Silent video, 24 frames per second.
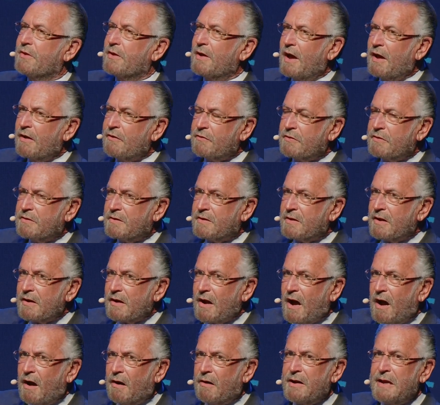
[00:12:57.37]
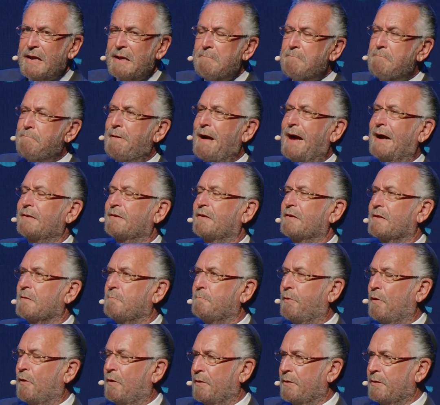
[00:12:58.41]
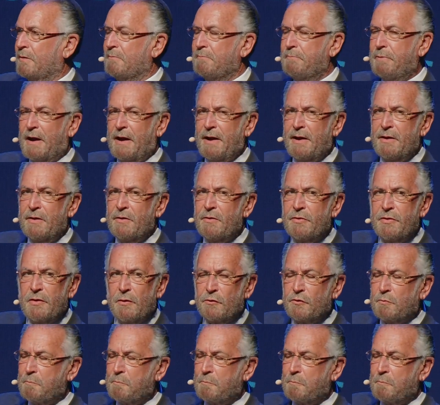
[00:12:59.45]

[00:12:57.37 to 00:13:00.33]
that are impacted upon by those